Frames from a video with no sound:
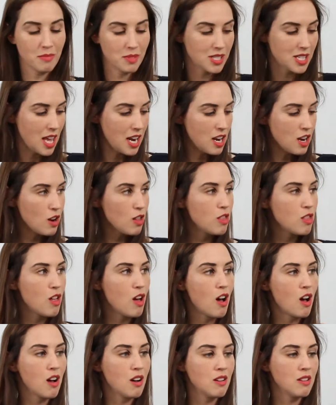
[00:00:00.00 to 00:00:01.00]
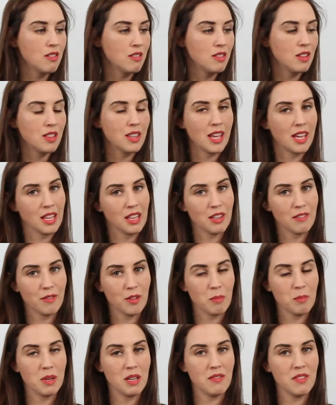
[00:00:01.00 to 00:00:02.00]
Set it along the length
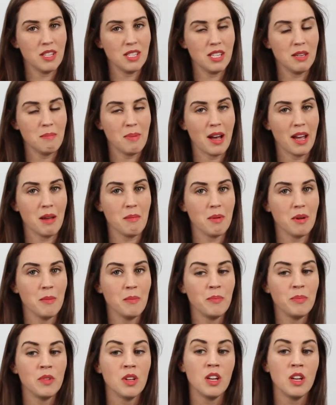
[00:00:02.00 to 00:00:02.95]
of your PVC pipe.